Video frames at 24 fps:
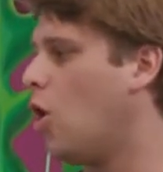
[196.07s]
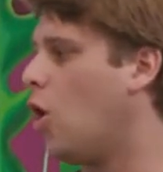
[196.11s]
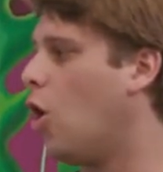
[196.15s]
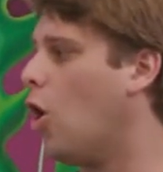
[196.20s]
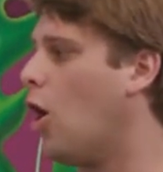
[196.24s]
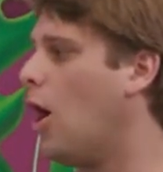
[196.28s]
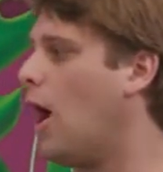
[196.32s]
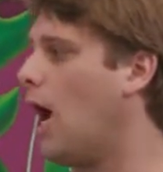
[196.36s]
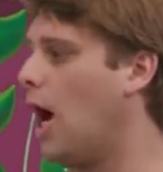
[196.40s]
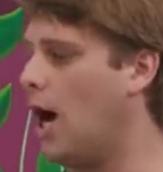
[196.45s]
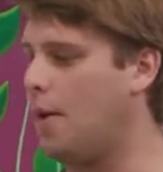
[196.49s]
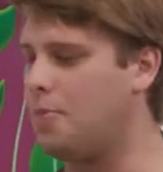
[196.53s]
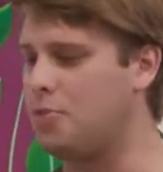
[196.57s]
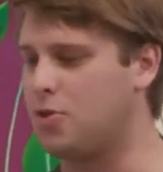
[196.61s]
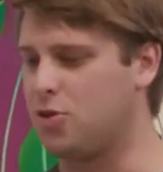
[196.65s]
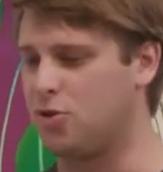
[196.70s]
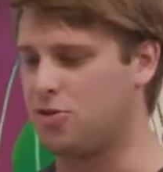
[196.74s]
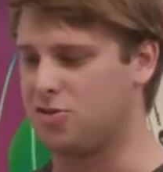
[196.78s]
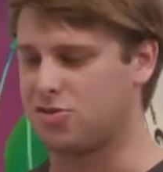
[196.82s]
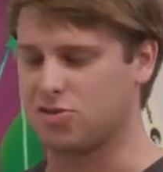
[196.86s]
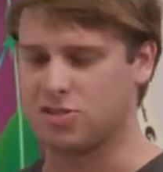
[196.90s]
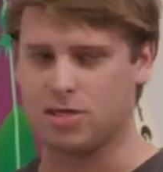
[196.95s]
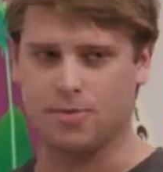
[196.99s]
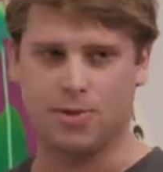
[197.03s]
Our app
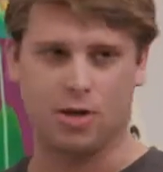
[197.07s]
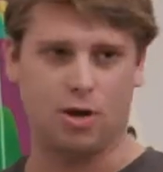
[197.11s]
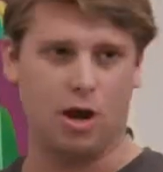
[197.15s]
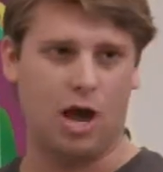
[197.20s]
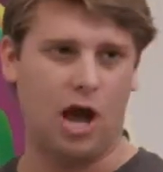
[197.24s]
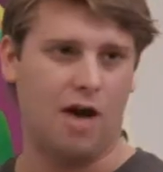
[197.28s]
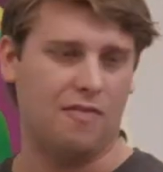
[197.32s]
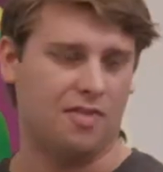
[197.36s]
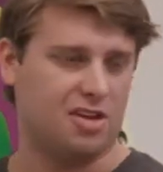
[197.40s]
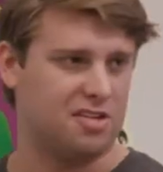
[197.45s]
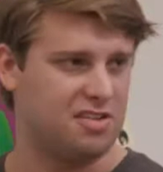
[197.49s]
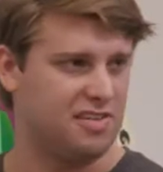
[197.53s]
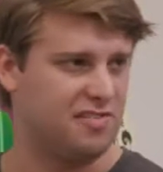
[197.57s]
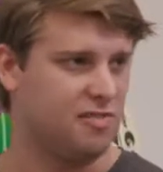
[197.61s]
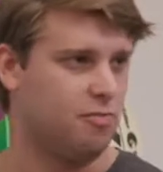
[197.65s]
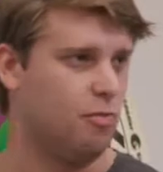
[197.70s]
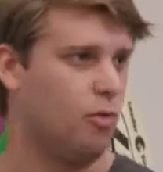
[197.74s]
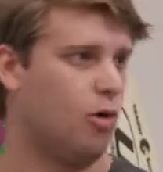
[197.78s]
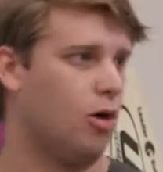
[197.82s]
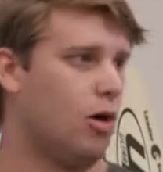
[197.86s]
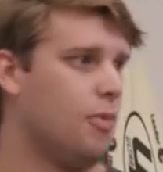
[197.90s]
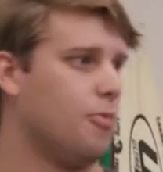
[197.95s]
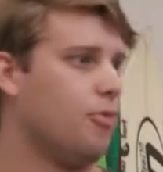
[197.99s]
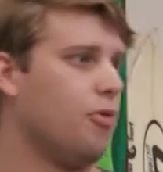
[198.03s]
user demographic is even
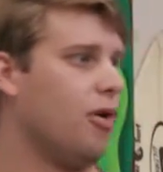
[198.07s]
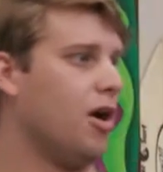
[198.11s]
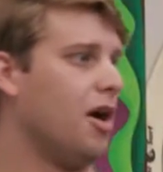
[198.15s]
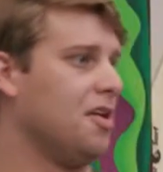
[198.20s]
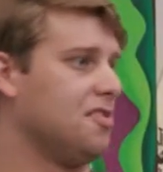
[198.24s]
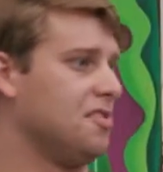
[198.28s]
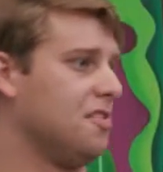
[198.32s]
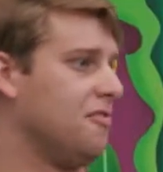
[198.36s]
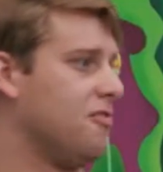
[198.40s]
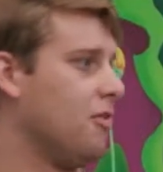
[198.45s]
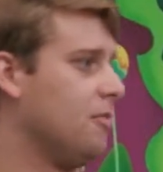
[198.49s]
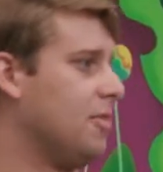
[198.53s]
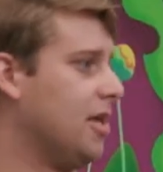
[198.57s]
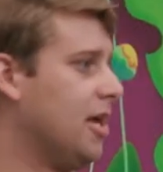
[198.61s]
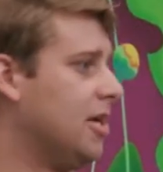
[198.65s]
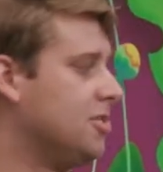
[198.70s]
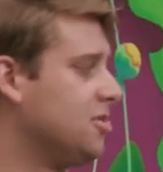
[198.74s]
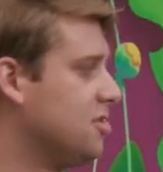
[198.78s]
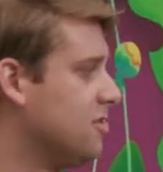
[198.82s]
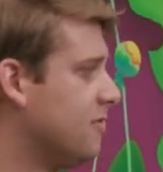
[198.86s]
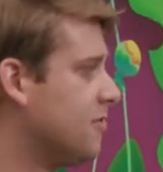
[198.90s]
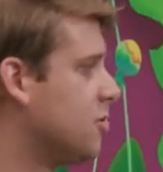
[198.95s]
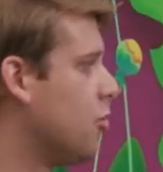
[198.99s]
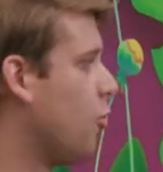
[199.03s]
more impressive, from the
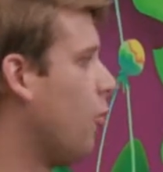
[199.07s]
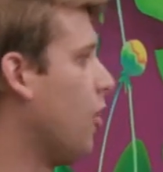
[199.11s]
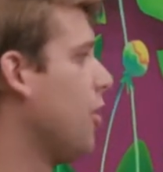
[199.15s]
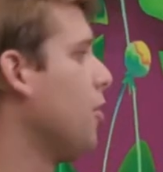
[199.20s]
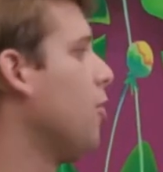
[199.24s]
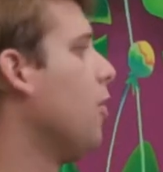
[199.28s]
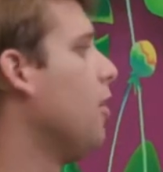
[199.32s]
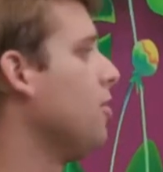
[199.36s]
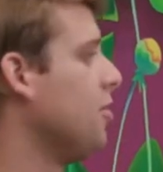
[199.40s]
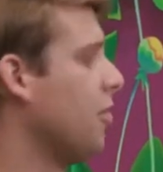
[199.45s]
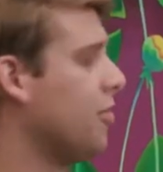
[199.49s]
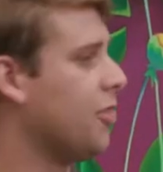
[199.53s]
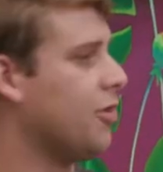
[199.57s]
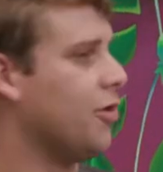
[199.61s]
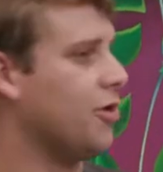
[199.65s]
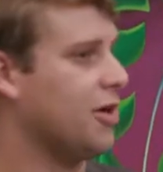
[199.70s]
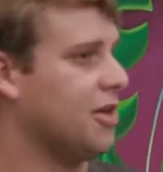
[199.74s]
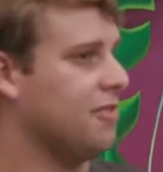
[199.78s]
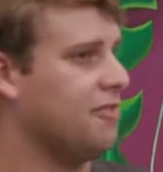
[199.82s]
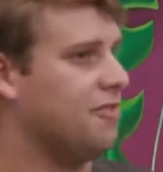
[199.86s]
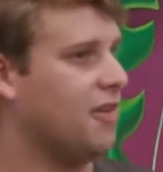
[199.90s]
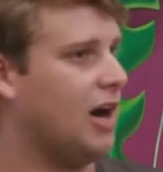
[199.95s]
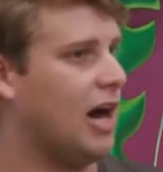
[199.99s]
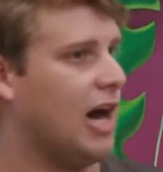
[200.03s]
ages of 21 to
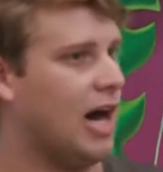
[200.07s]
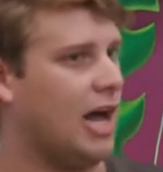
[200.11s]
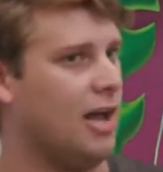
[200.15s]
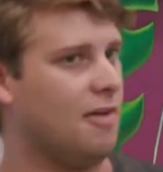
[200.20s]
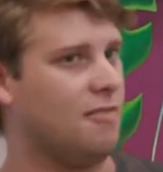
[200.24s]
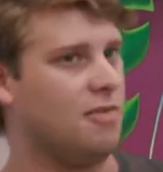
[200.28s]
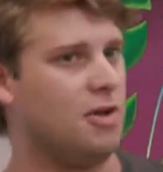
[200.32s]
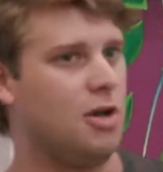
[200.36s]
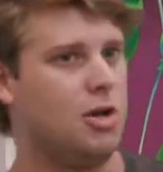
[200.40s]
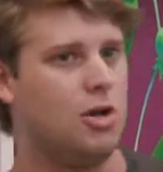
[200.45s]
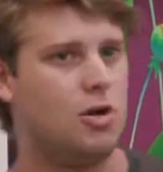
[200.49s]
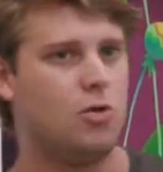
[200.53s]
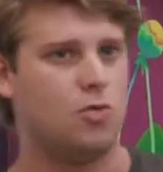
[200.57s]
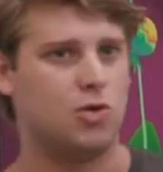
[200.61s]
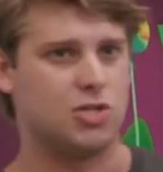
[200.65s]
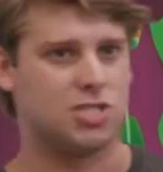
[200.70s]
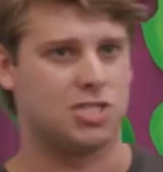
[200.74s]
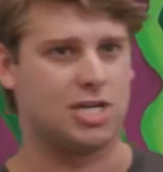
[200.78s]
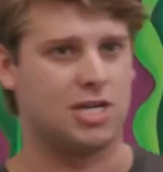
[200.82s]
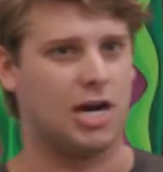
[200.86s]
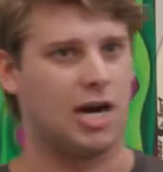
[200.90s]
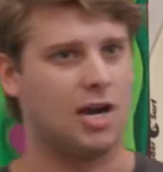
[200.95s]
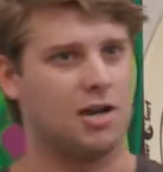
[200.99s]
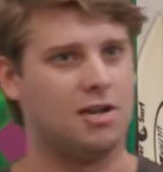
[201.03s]
35,
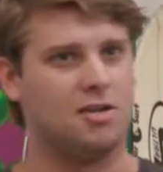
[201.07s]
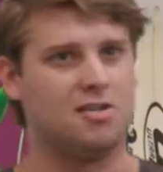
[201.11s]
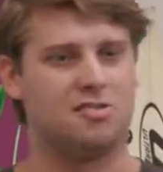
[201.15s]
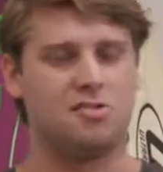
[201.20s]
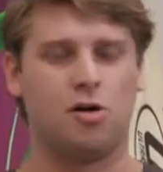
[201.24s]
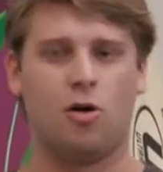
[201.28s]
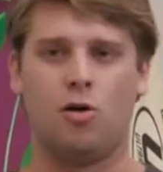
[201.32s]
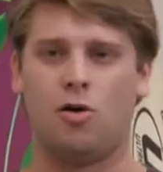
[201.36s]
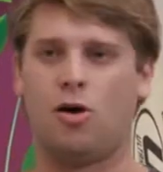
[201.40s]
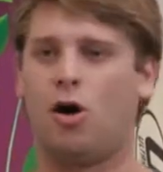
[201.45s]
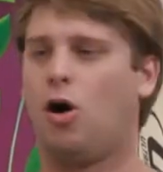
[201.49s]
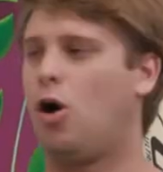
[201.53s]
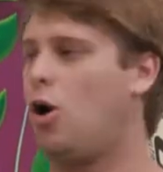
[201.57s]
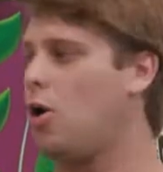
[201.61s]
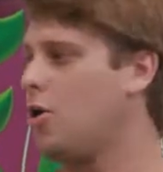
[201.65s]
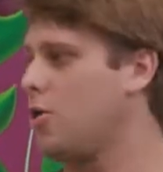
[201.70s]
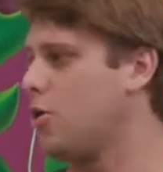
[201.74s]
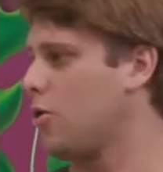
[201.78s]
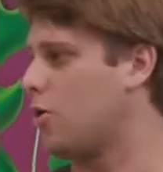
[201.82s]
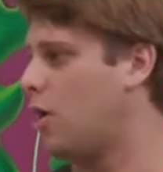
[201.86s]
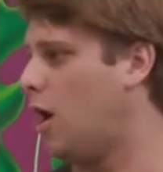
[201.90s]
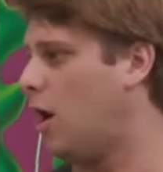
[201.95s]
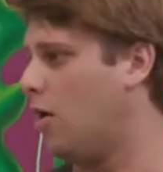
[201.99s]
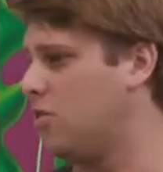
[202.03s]
which kind of is all
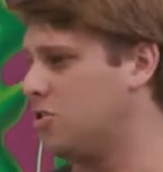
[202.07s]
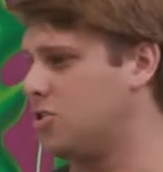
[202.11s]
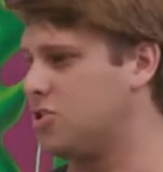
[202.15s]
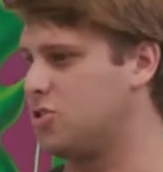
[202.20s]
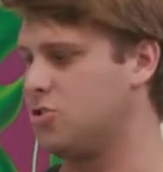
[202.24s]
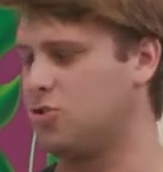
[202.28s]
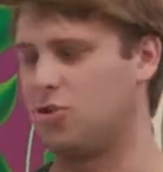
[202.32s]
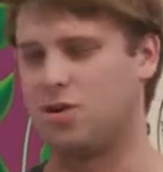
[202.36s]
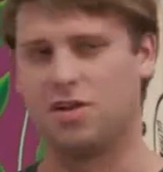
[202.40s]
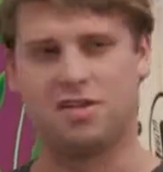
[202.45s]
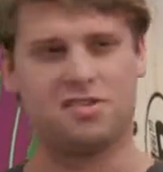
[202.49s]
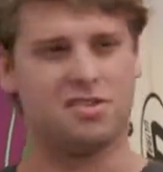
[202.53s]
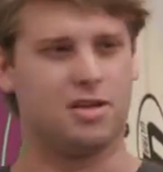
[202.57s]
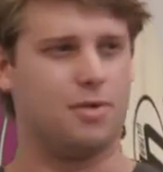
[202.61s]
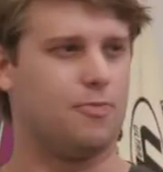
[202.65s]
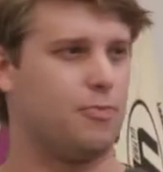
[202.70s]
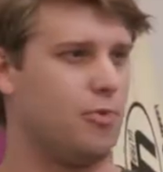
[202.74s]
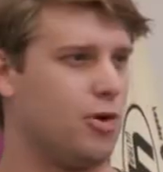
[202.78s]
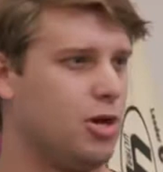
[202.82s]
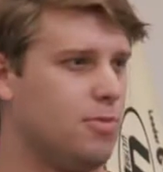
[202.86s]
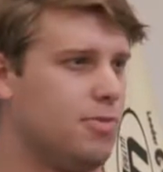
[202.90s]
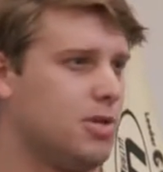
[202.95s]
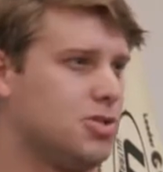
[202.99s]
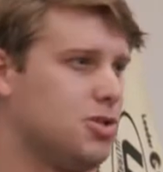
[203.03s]
your college students and
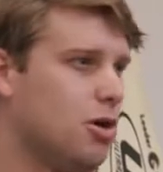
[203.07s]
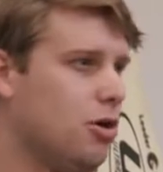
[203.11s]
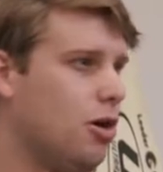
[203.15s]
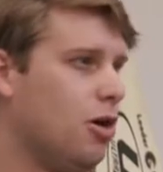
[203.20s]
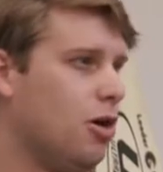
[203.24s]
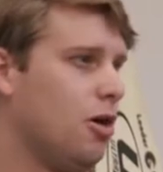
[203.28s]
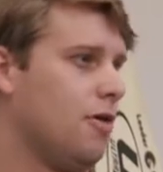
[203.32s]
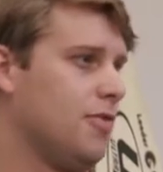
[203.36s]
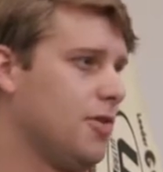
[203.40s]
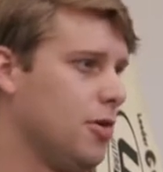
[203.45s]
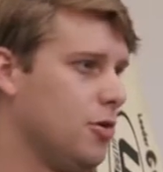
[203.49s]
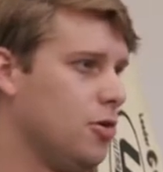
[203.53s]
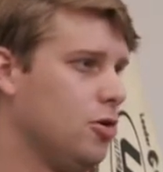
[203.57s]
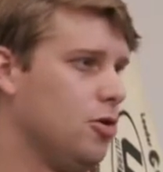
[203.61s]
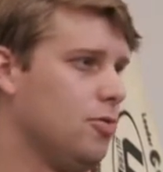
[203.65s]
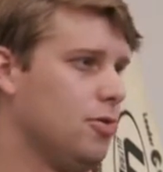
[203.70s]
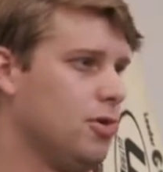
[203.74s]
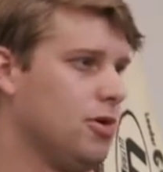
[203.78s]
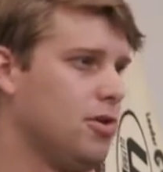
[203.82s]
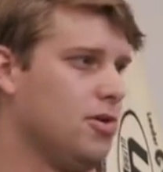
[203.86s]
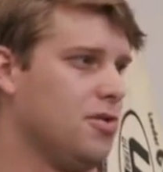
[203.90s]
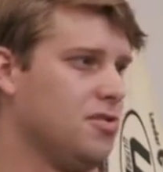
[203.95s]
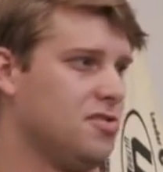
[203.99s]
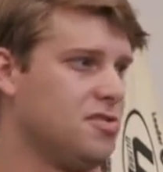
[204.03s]
pretty much all of your
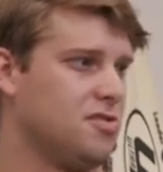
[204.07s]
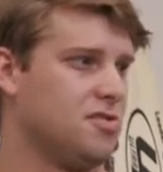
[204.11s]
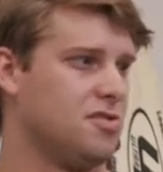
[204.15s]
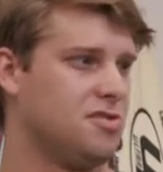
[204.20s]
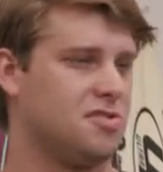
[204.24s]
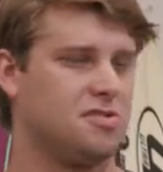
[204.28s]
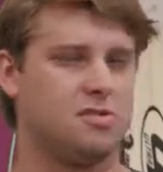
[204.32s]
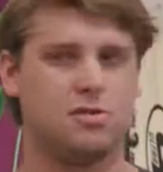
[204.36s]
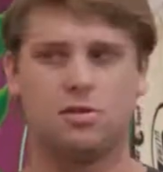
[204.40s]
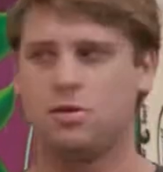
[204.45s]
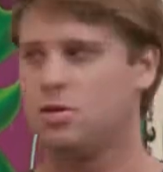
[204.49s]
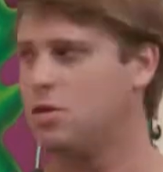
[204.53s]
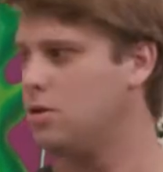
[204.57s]
Uber users.